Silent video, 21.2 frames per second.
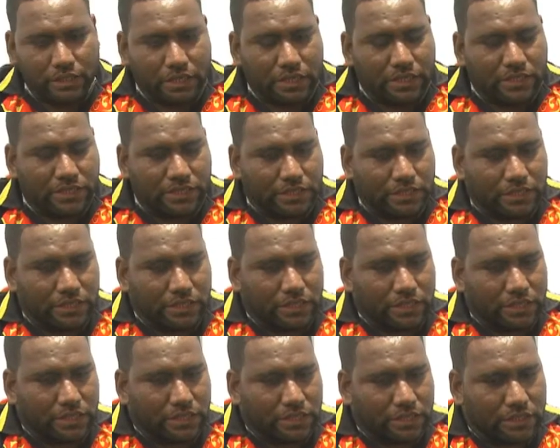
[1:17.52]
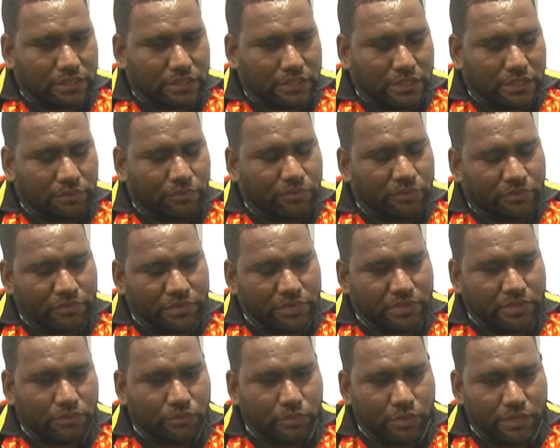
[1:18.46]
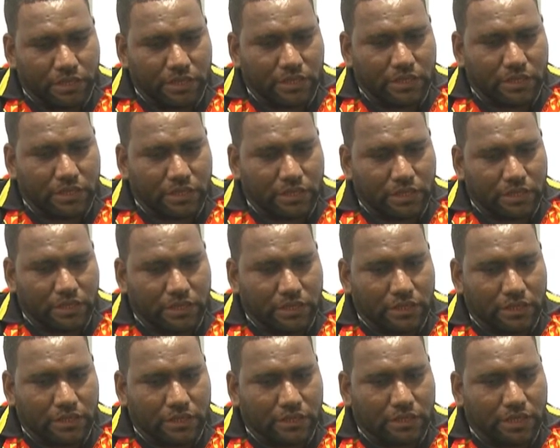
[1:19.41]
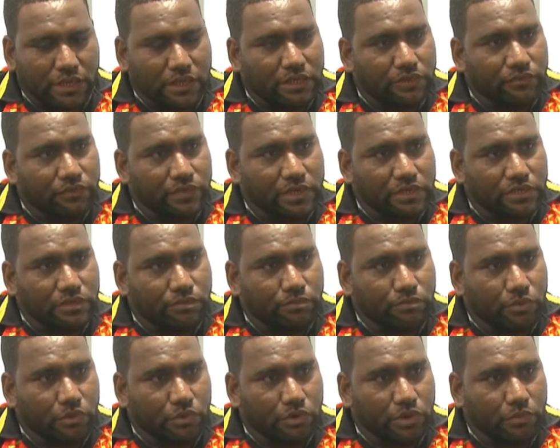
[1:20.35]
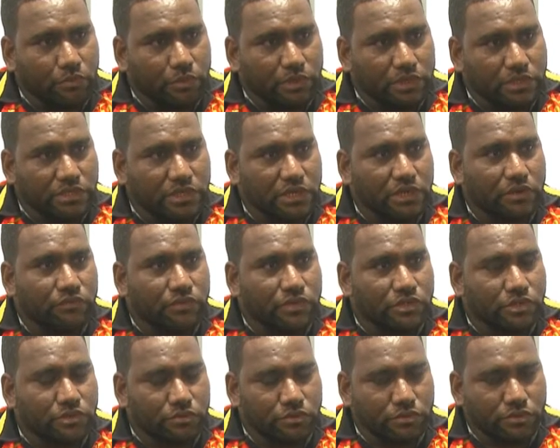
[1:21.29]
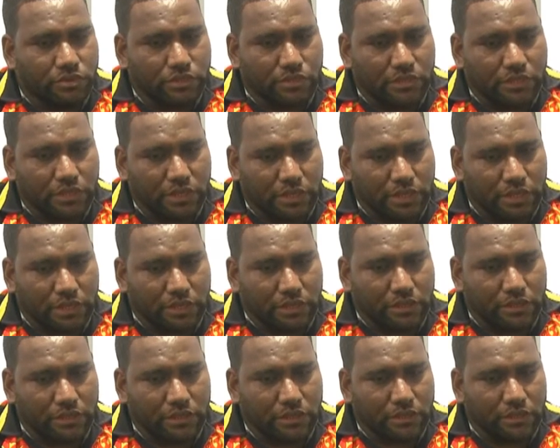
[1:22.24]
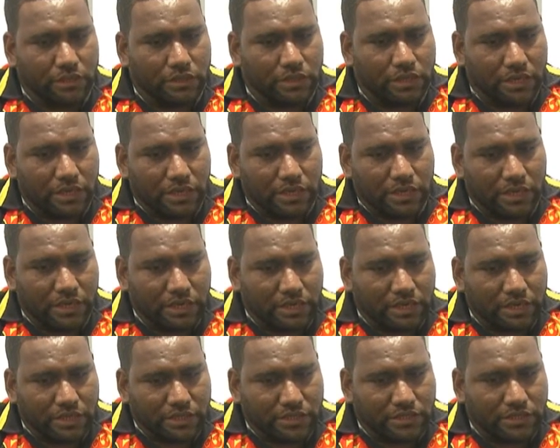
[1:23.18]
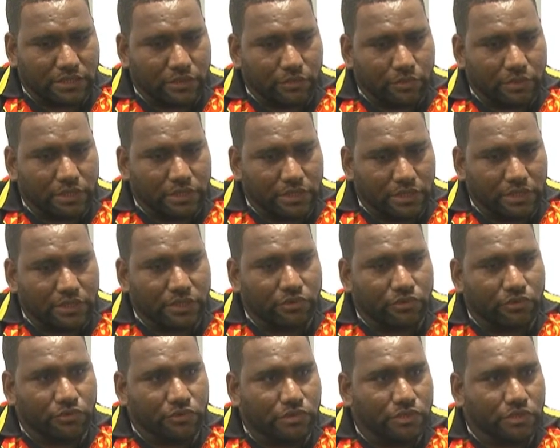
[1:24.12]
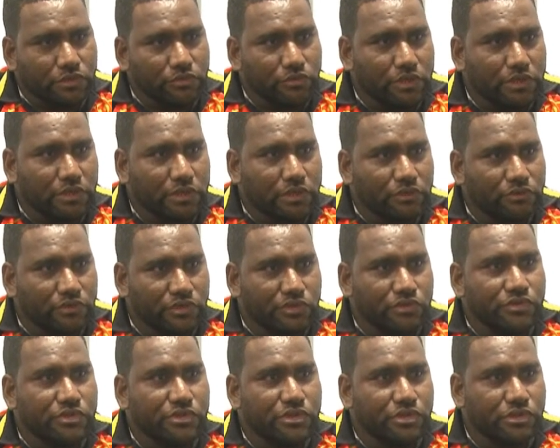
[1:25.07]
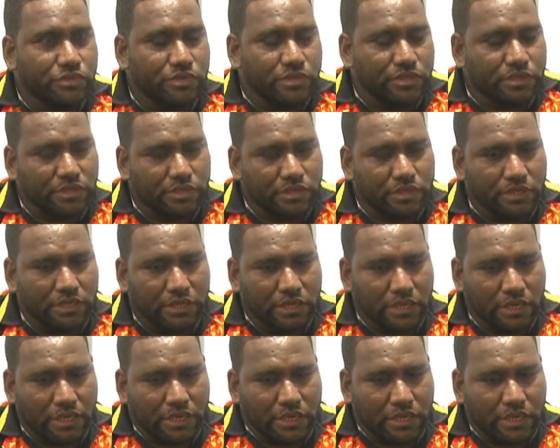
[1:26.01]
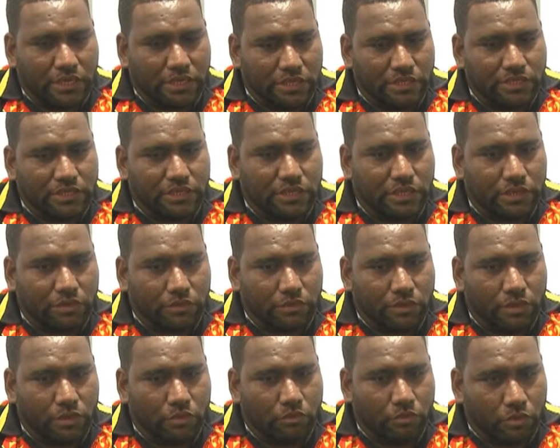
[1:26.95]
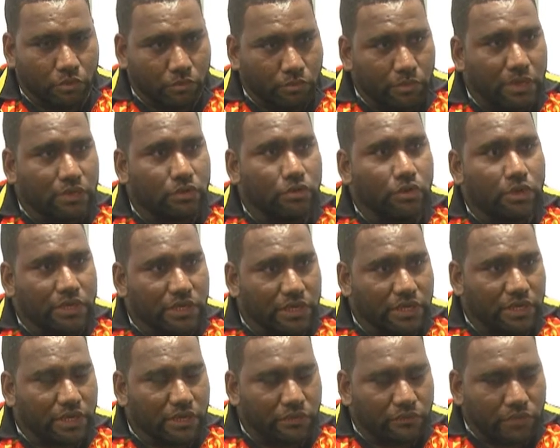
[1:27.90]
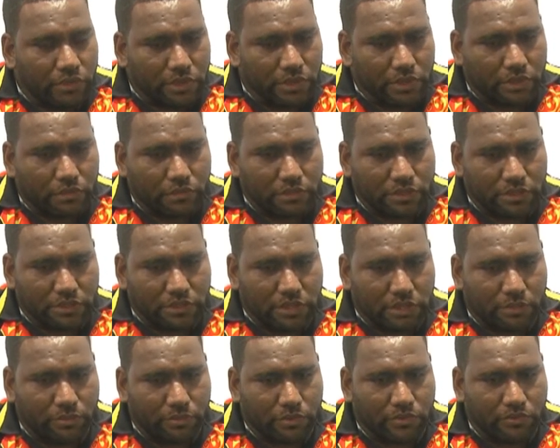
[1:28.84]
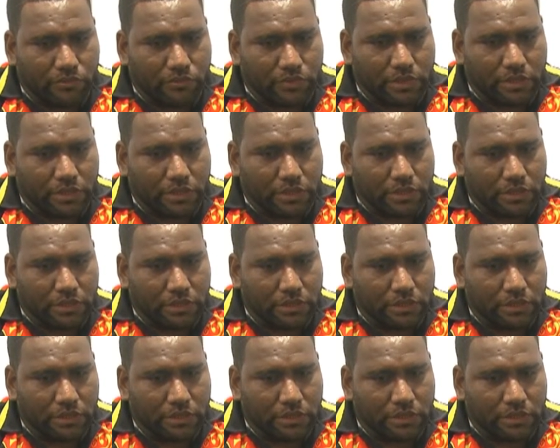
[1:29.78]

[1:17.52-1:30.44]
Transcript: last year and the previous year we did uh, the talent education program with the secondary schools and late last year we did introduce it to the tertiary institutions. Uh, this year we might go another level now. There's a couple of, uh,